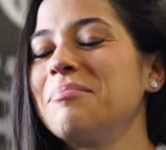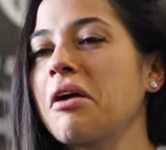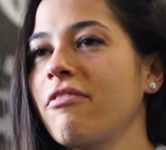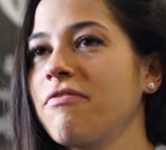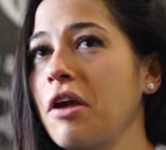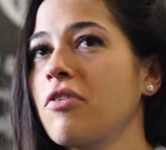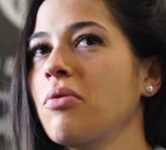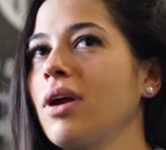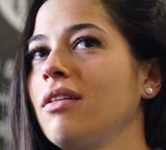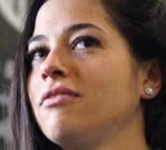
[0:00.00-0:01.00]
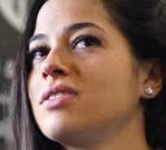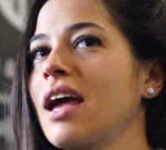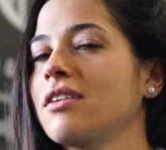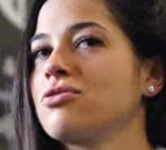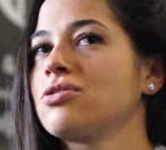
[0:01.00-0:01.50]
My favorite weightlifting
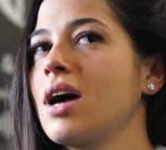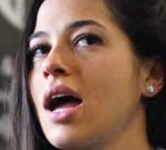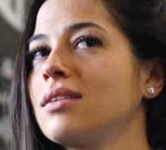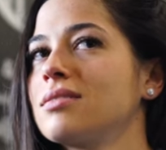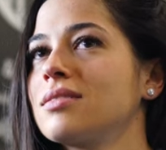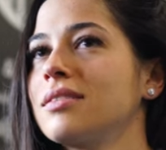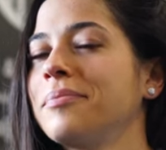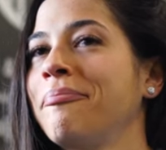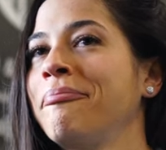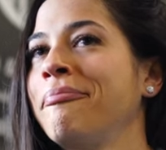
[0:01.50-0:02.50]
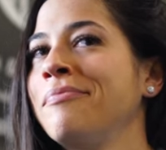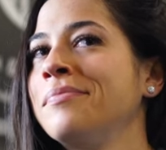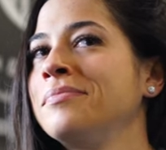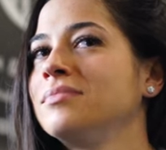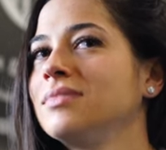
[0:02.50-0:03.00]
exercise.
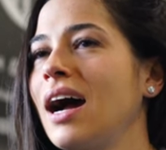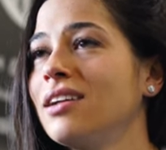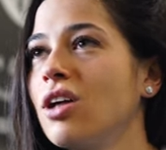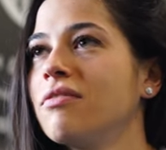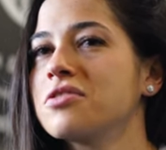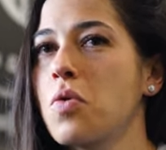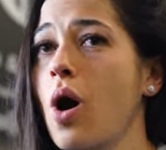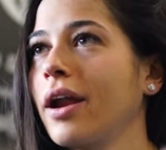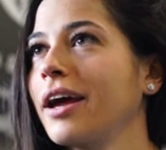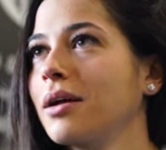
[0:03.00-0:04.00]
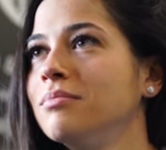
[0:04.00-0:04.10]
I love squatting.